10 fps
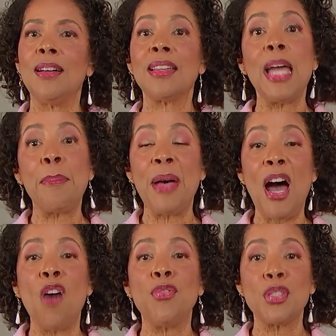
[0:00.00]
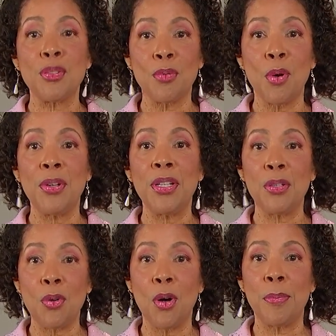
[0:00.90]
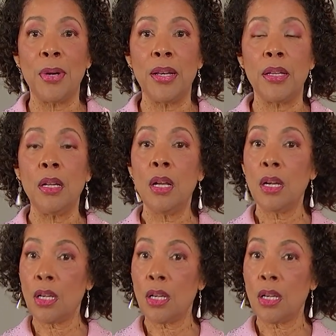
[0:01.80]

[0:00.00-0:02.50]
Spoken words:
Kappa Alpha Sorority Incorporated,